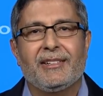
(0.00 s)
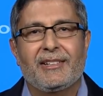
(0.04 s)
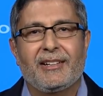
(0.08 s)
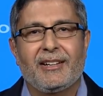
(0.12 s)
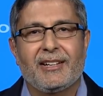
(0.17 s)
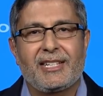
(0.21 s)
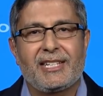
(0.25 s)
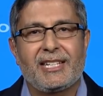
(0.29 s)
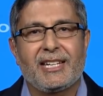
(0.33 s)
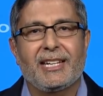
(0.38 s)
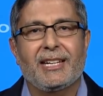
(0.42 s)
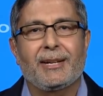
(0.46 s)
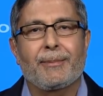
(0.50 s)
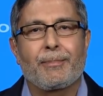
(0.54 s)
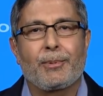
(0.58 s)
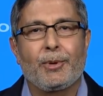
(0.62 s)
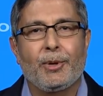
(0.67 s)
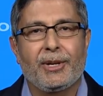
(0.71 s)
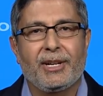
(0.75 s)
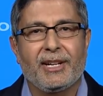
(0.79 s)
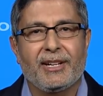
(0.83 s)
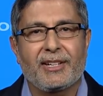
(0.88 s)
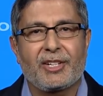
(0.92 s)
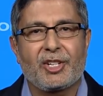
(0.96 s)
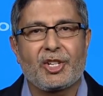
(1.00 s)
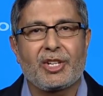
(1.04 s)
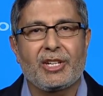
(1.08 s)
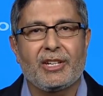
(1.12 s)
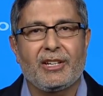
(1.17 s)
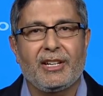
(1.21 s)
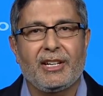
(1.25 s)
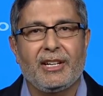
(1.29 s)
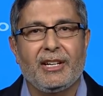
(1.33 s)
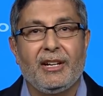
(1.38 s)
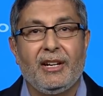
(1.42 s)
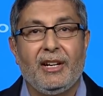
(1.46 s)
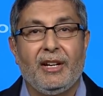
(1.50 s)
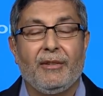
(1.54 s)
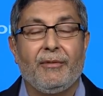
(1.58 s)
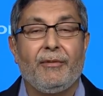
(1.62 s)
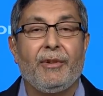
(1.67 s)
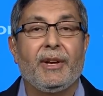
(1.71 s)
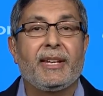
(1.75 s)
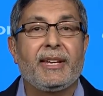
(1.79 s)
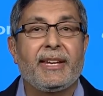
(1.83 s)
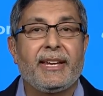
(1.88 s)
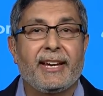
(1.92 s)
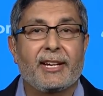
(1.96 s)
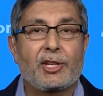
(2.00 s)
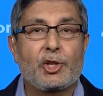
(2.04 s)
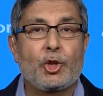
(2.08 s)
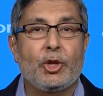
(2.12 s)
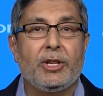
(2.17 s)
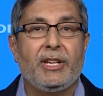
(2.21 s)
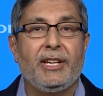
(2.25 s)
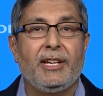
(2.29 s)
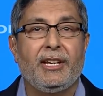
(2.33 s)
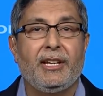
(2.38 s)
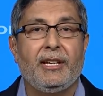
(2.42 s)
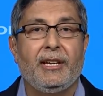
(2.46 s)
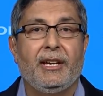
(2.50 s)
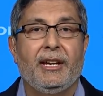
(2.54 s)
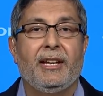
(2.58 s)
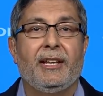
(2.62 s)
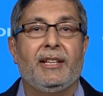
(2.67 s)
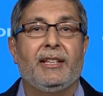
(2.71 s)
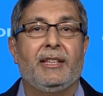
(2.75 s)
cutting production when actually